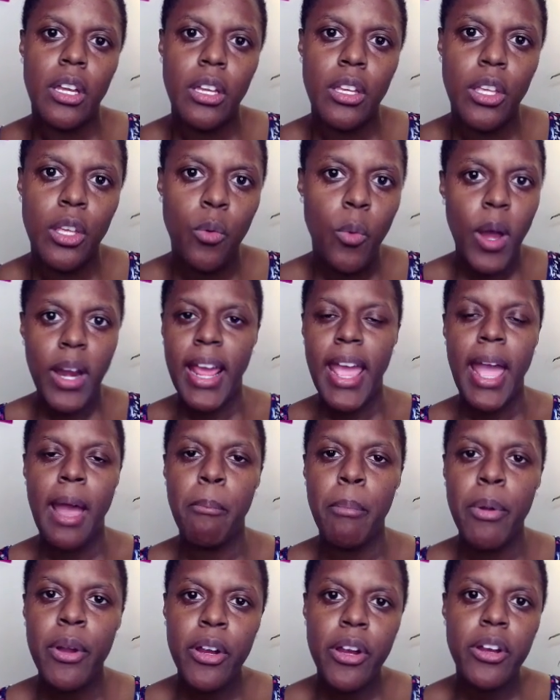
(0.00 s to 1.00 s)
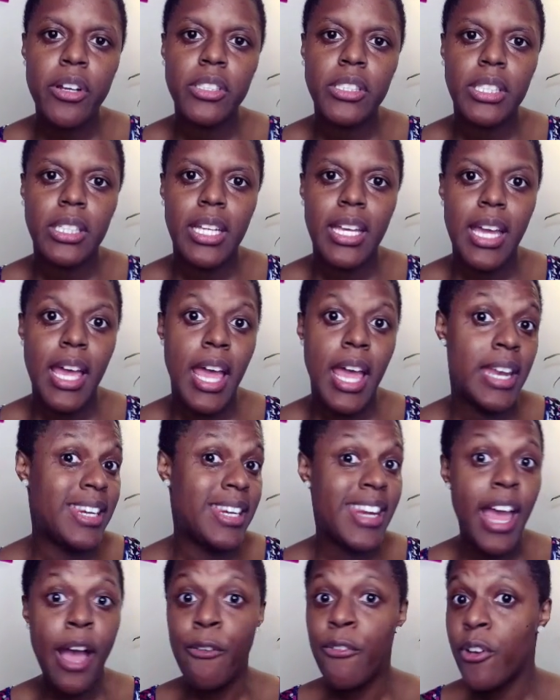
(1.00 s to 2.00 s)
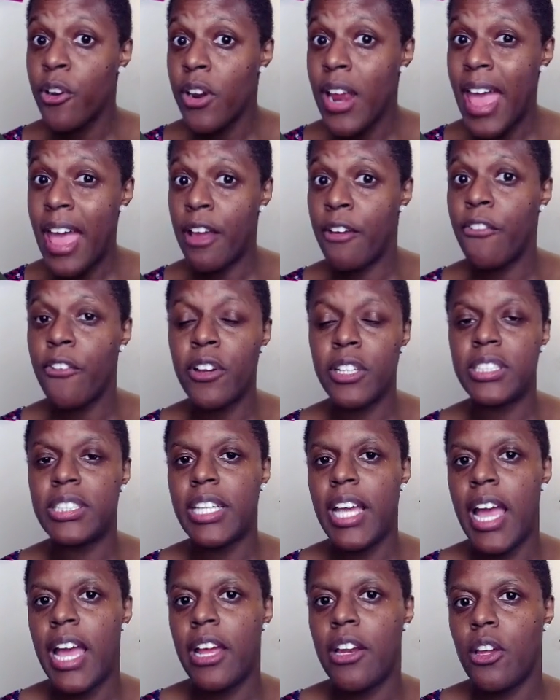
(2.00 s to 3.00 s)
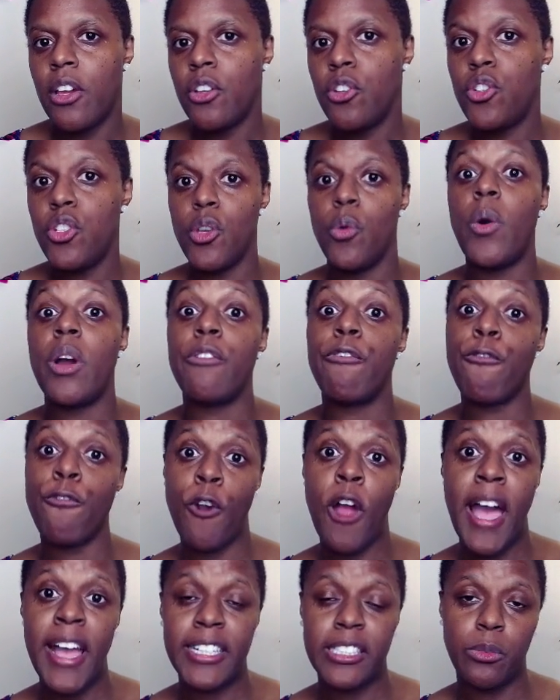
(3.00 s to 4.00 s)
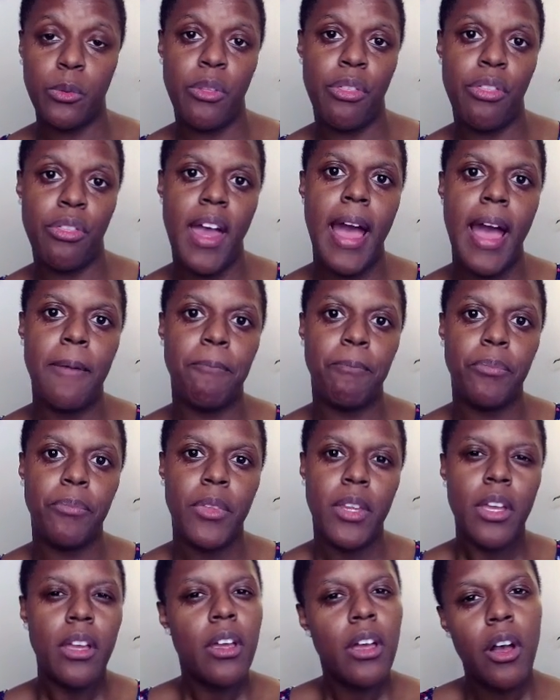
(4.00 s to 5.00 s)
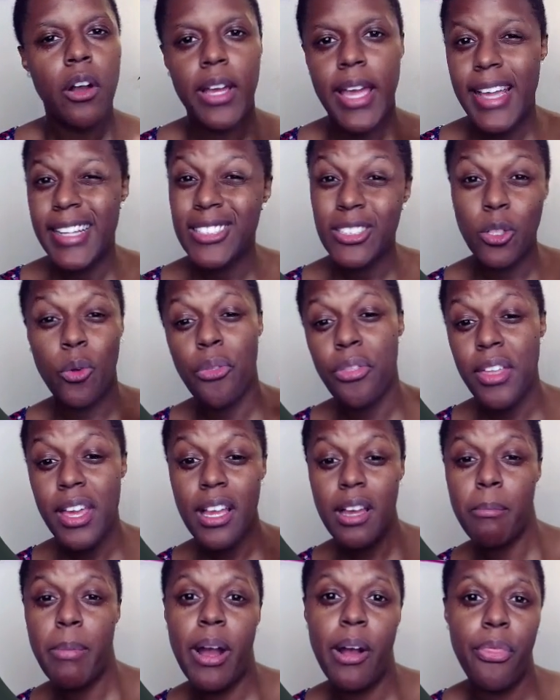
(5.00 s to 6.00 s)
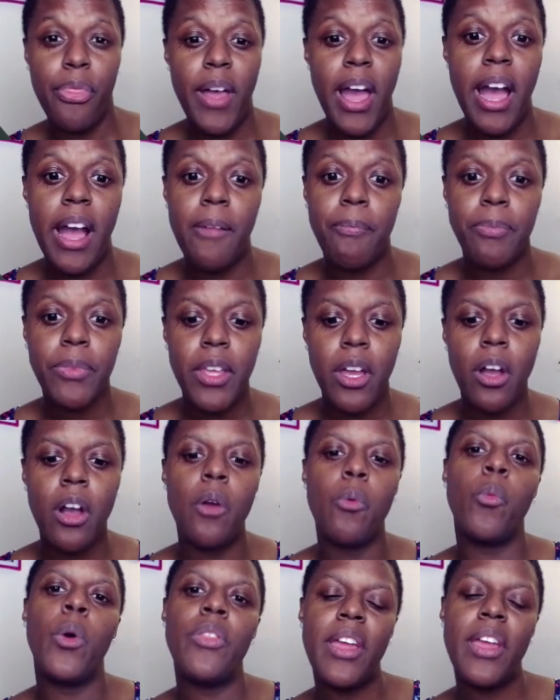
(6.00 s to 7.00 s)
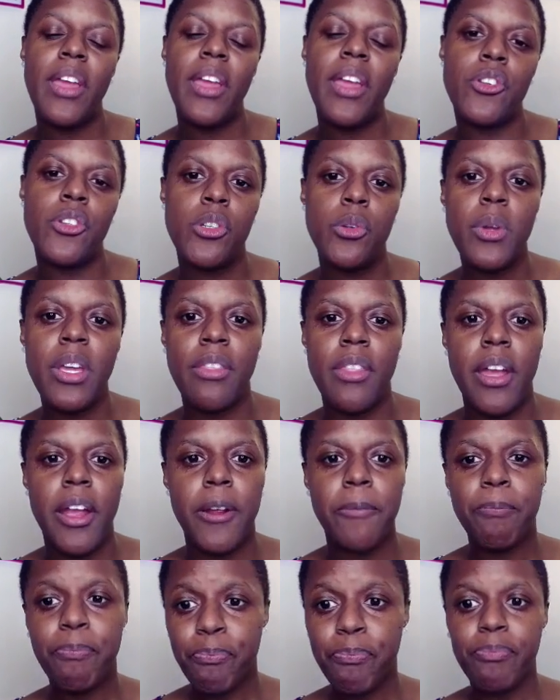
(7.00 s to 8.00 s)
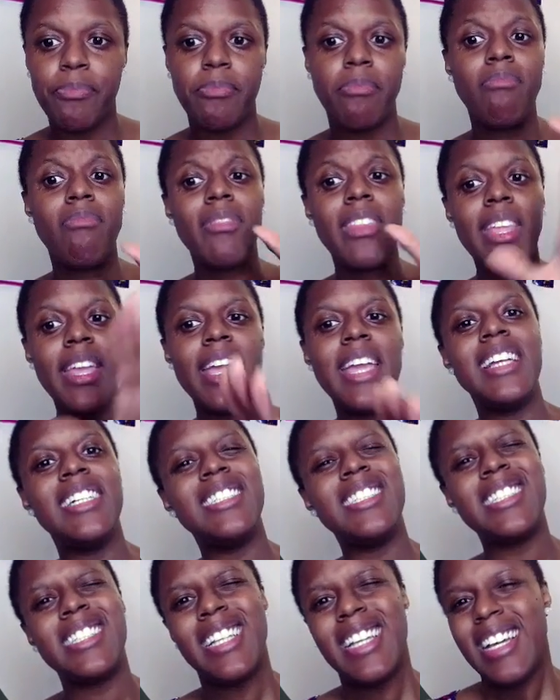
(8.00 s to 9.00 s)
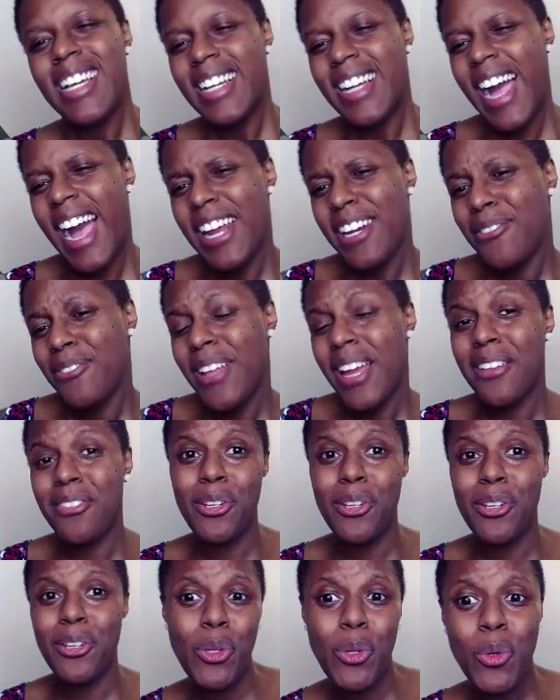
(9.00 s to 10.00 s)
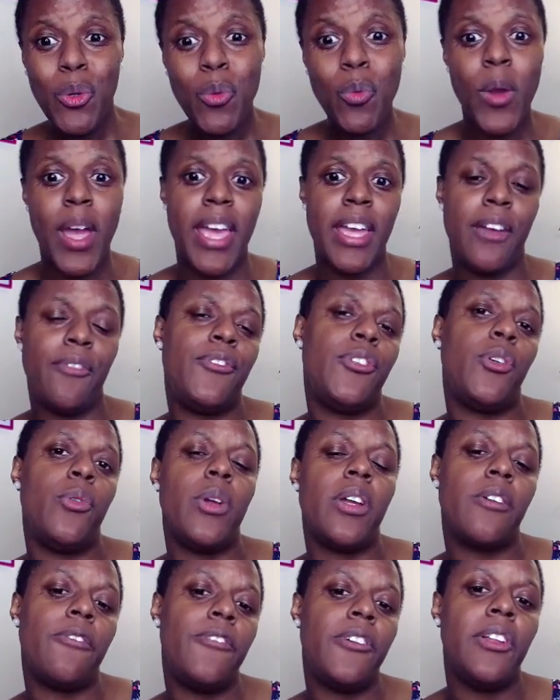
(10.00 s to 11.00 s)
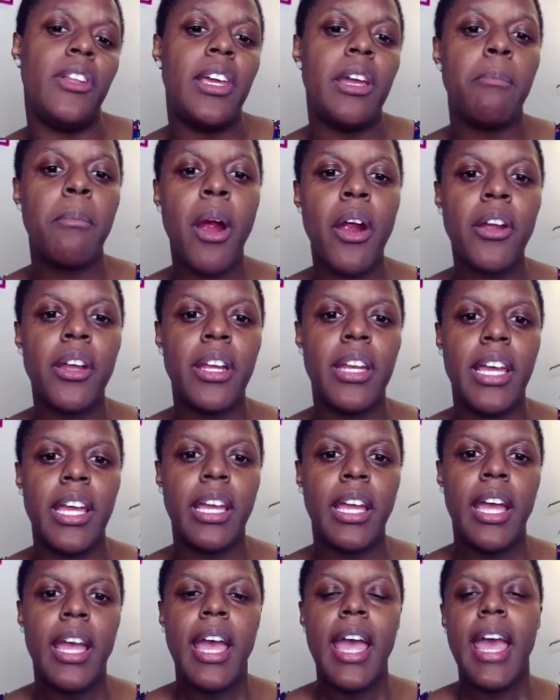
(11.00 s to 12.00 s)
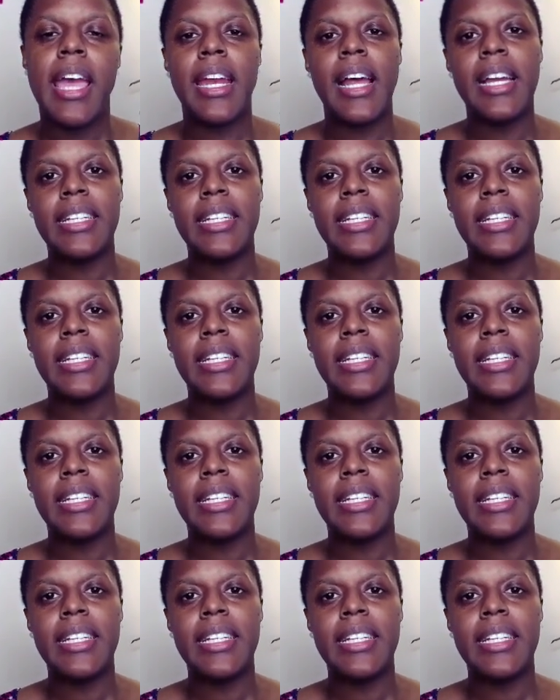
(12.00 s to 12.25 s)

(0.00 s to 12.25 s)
you want hamburgers, and never ever said, do you want fries with that? Okay, so think about that. What they're doing there is kind of like the new way of doing affiliate marketing. And I